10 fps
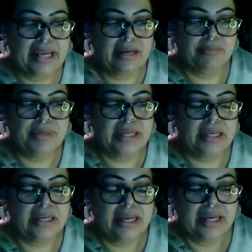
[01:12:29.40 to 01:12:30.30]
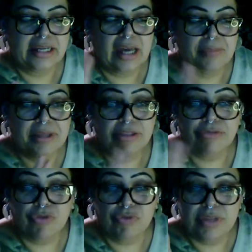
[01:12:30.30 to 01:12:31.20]
to B, coming
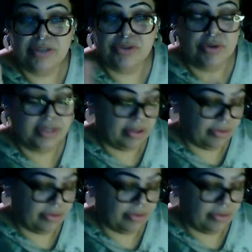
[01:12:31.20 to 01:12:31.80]
through this or on the other